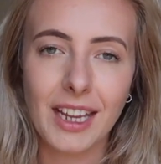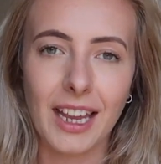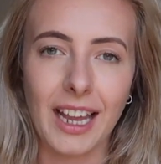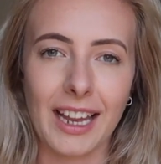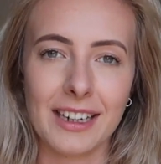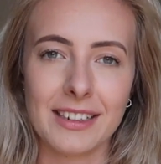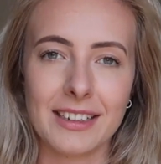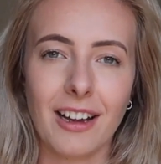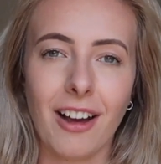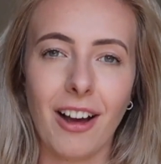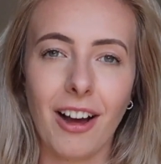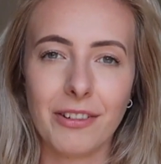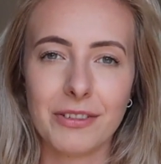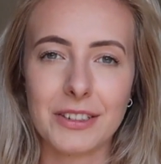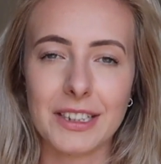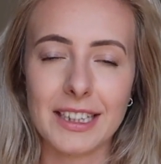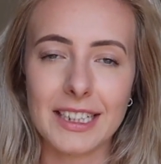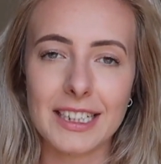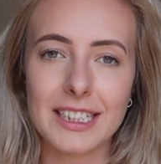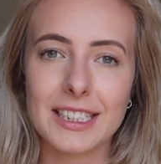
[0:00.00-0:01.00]
And
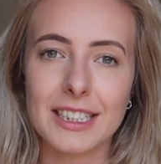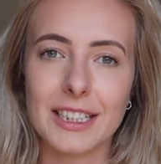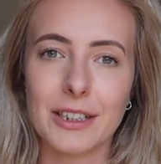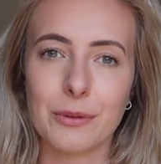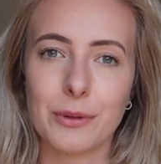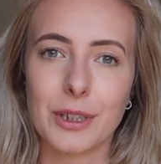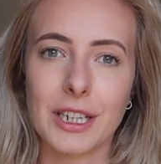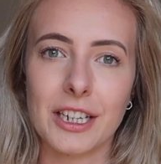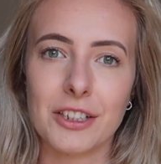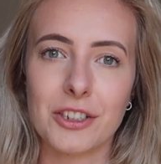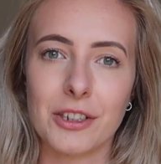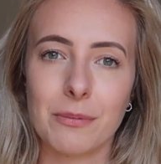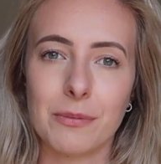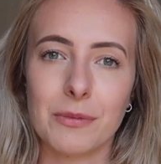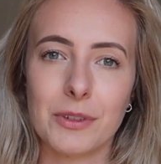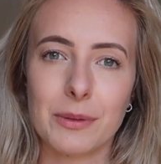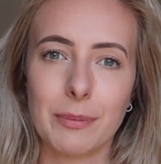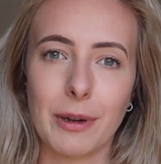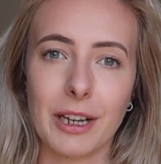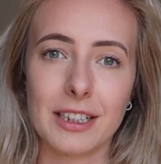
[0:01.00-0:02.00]
after this, we
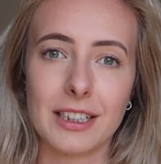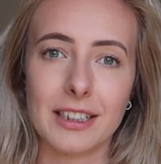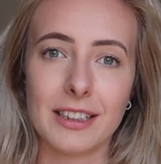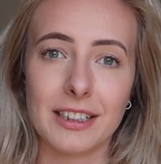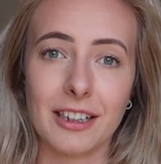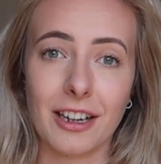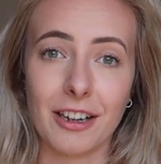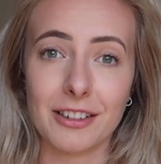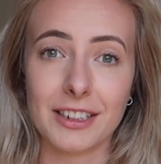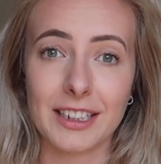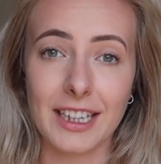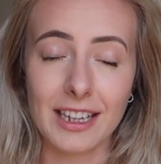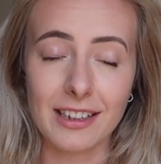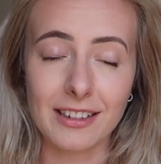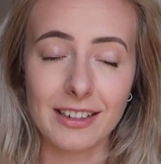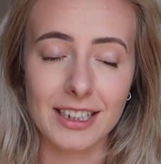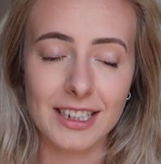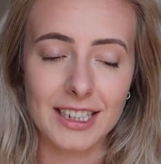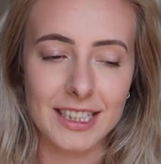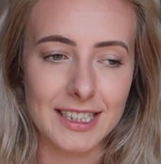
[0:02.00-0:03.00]
jumped back in the car
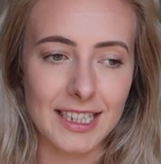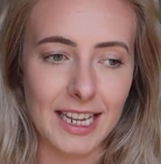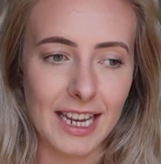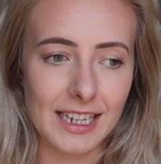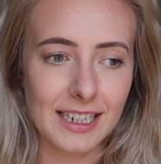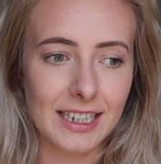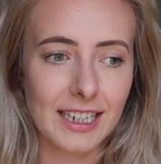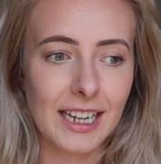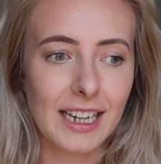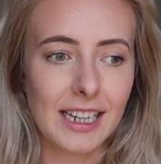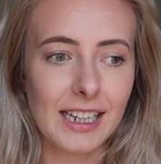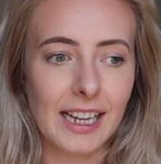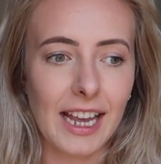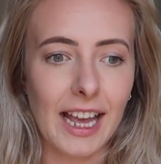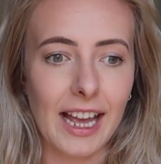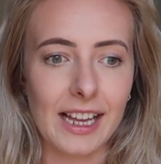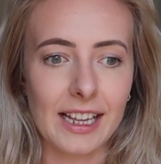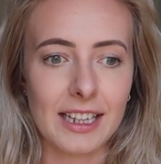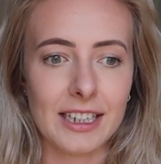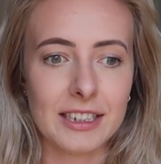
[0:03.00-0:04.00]
again, like I say,
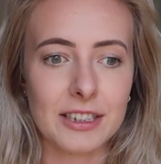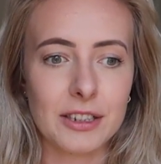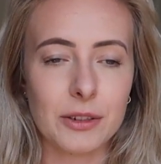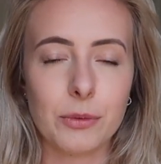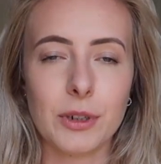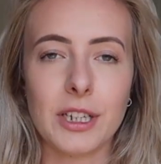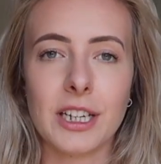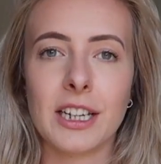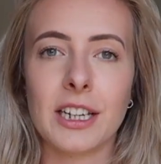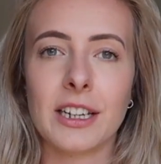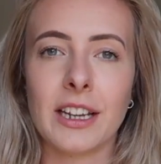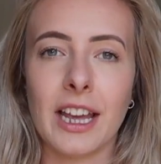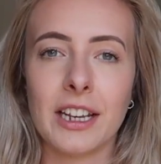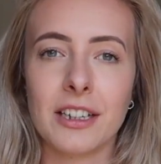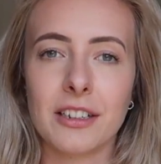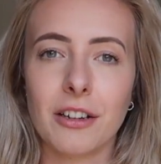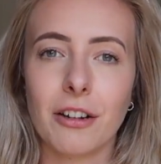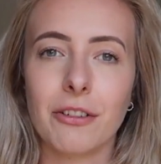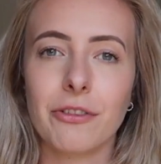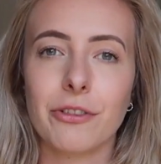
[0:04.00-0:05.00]
and we
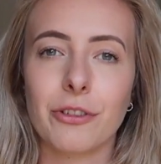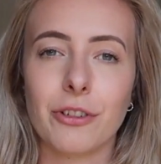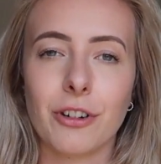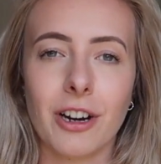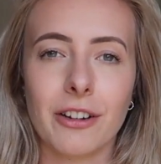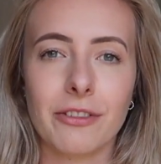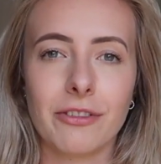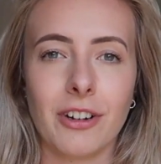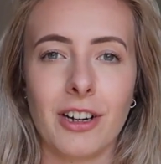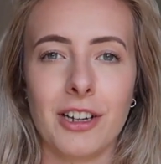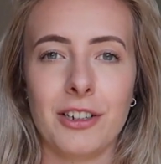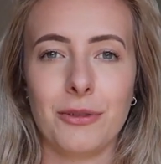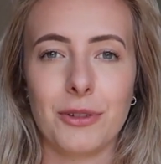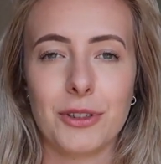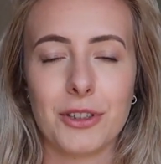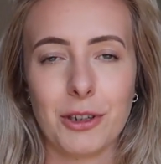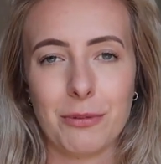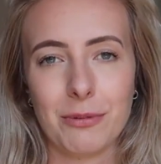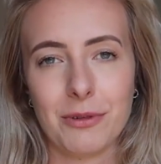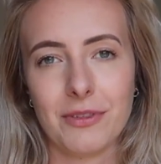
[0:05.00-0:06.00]
headed off for our final
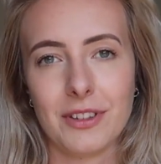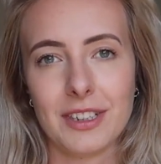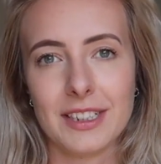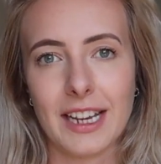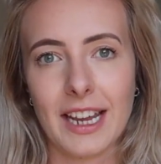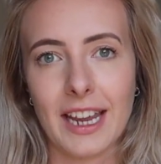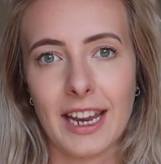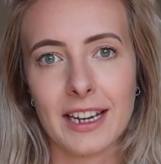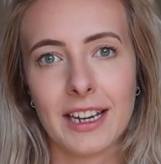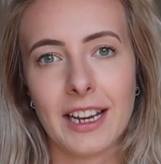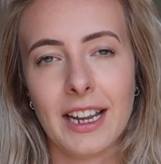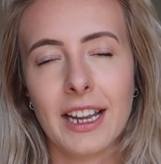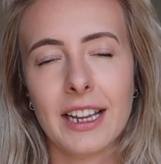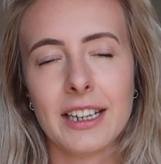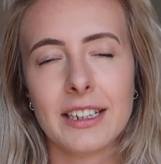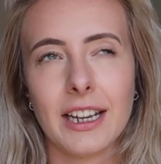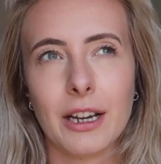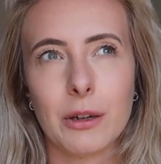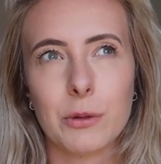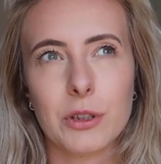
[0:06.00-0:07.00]
stop of the day.
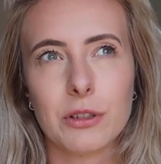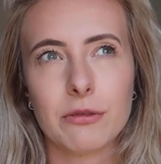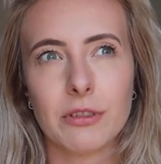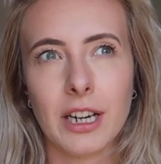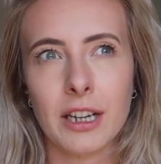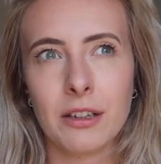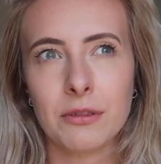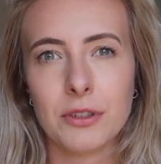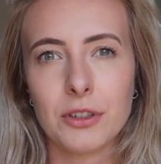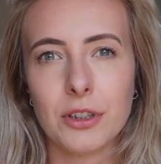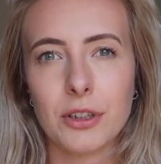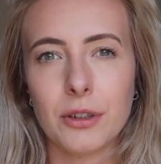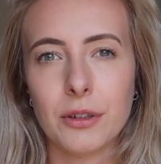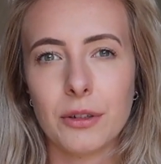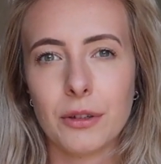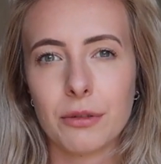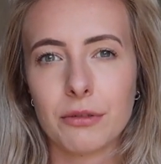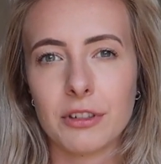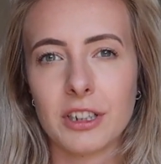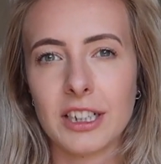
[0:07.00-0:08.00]
Now it was around
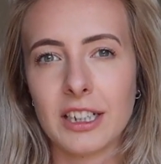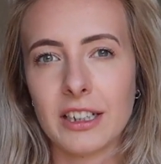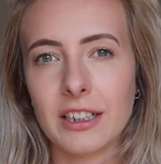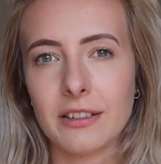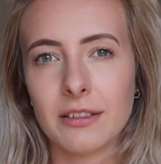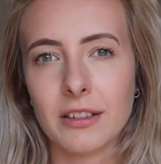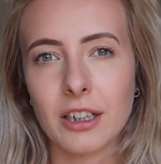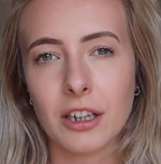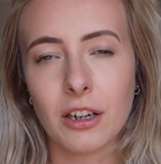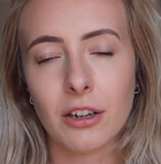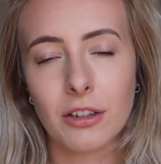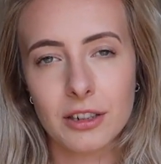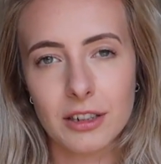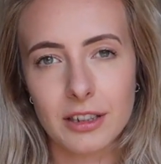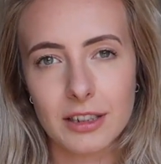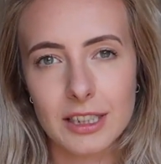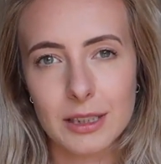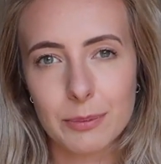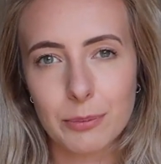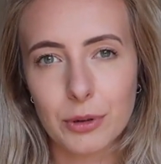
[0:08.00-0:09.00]
2-3 o'clock
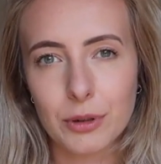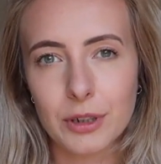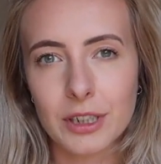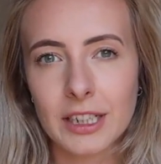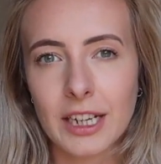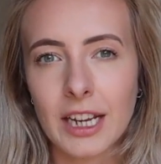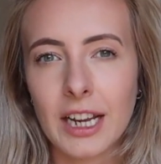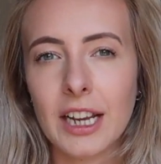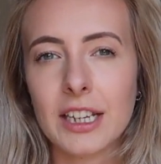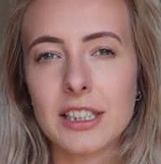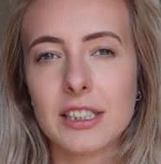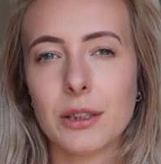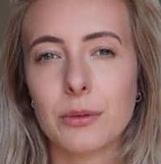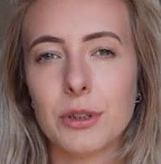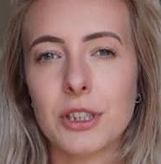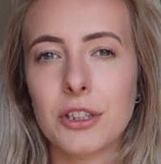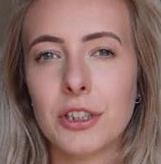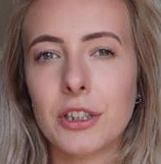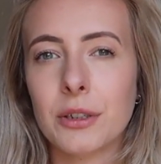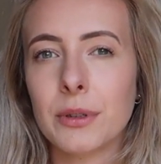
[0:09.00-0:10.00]
at this point, so
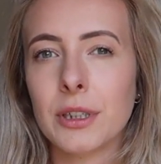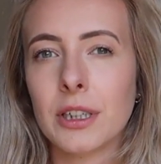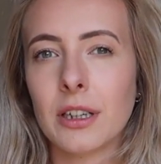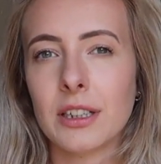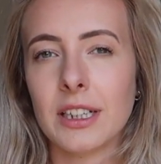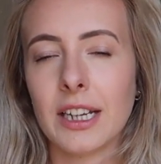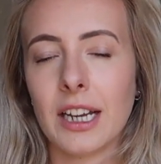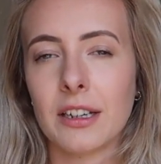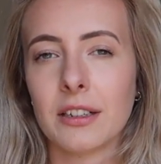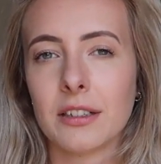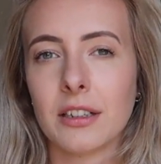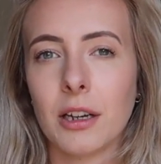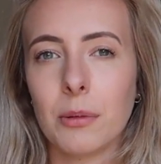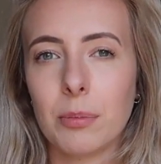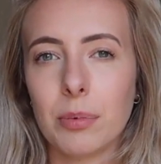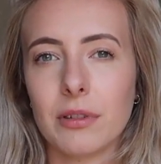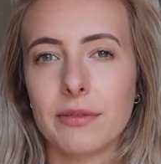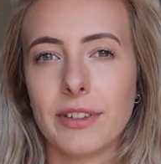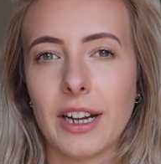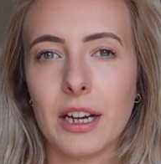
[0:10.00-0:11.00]
we knew we only had a
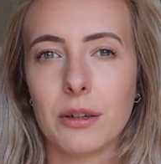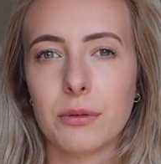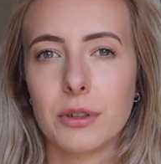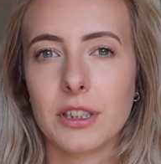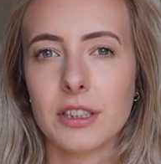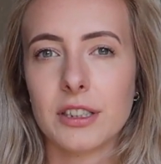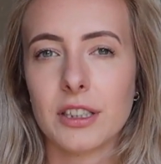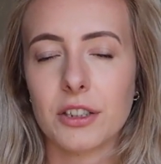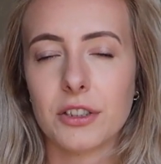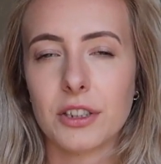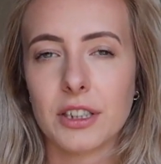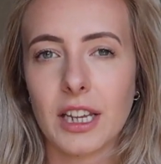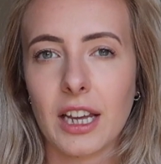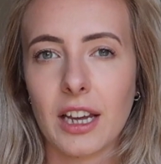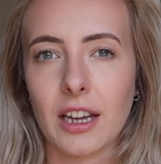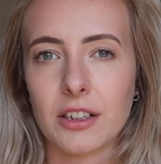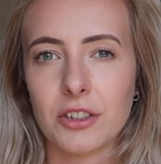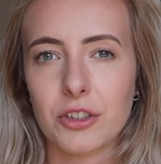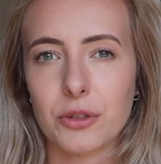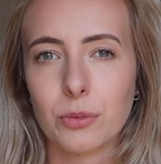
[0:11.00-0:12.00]
couple of hours to
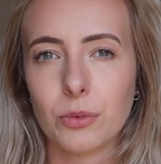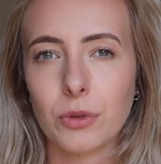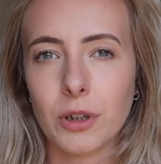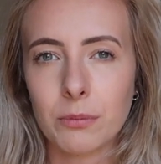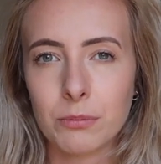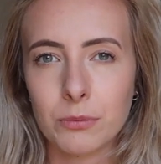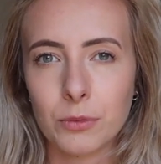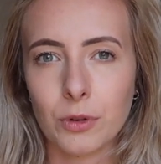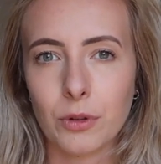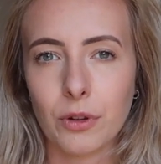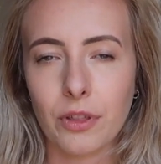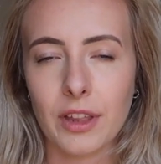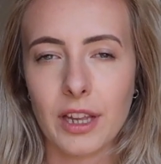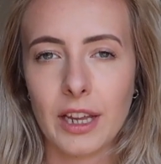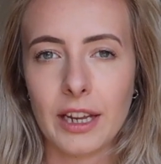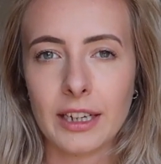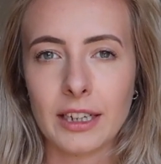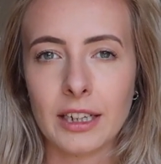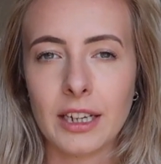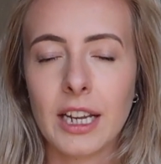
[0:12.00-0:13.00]
catch one more
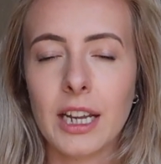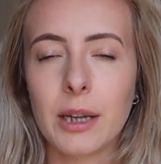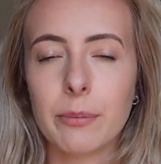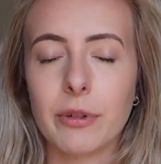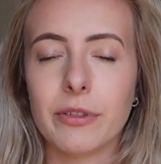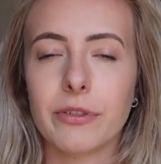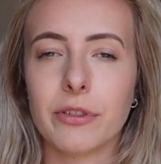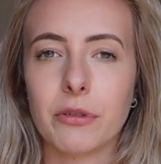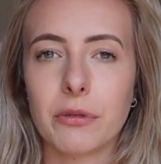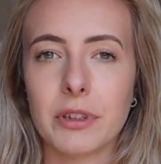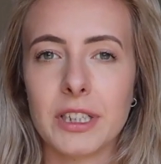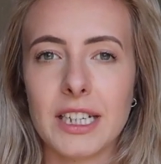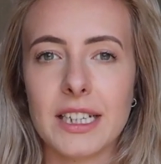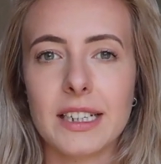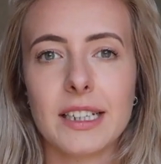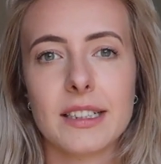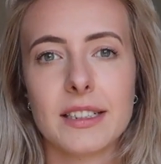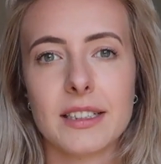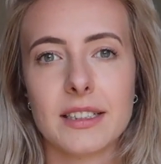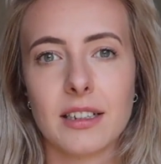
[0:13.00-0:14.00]
thing before we
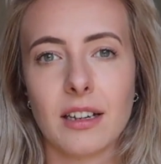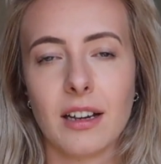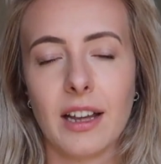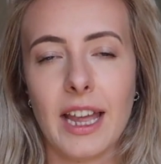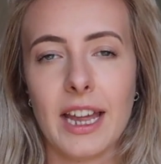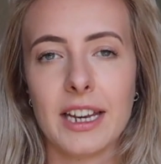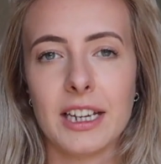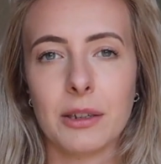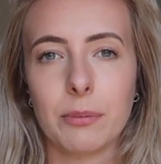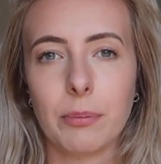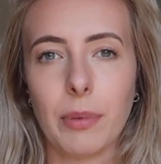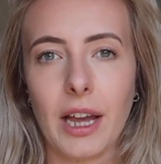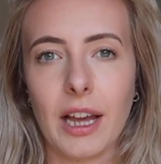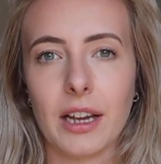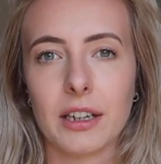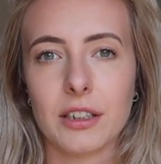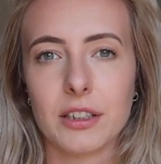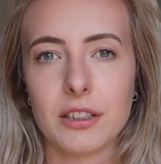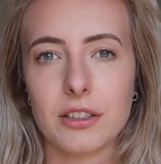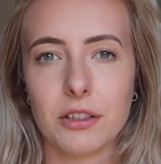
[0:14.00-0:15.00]
needed to start heading
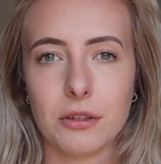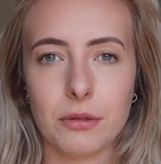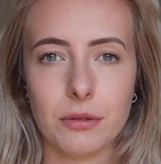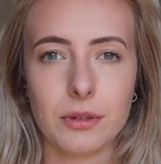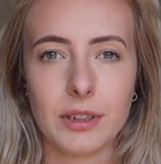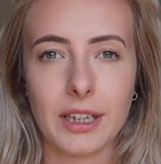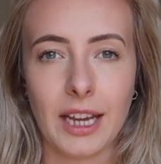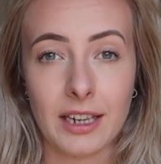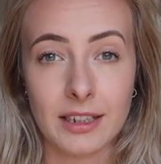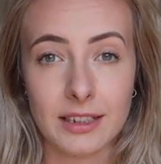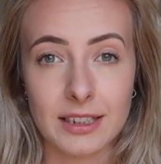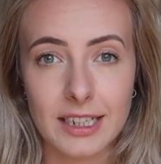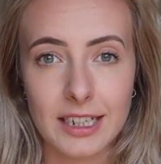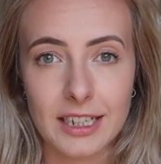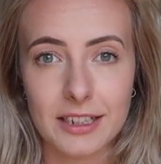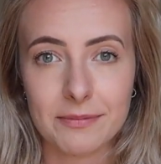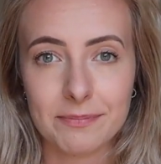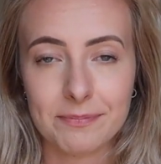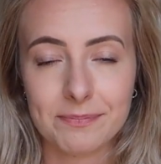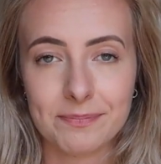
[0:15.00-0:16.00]
back to
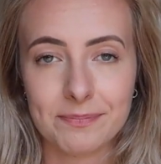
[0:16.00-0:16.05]
Kandy.